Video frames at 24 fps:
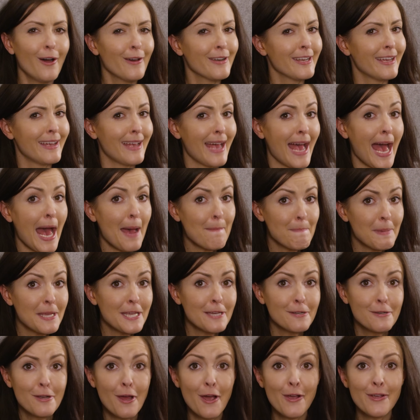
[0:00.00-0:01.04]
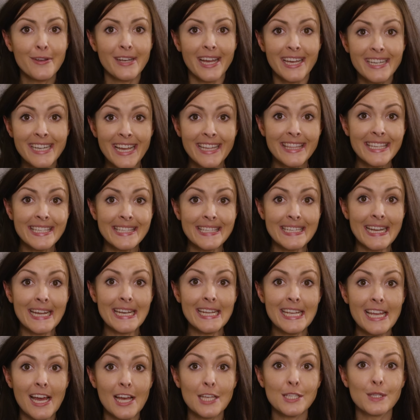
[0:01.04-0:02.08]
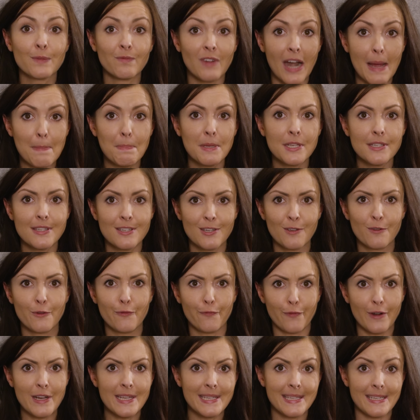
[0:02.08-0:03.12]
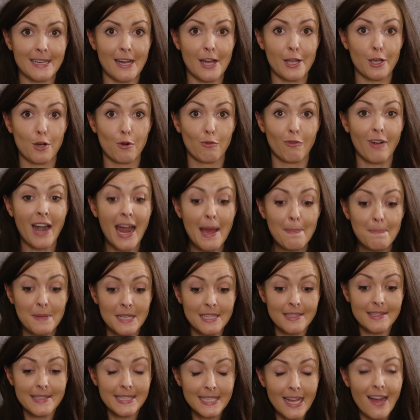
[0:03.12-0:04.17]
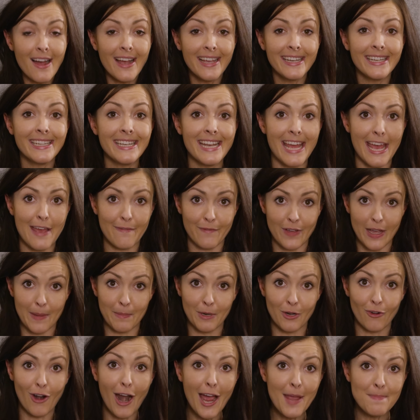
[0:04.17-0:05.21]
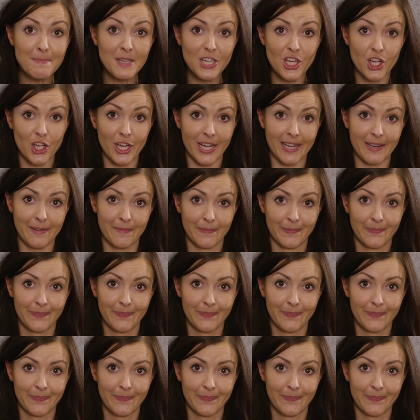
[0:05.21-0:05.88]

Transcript: On a happier note, another study asked rappers to freestyle rap inside an fMRI machine.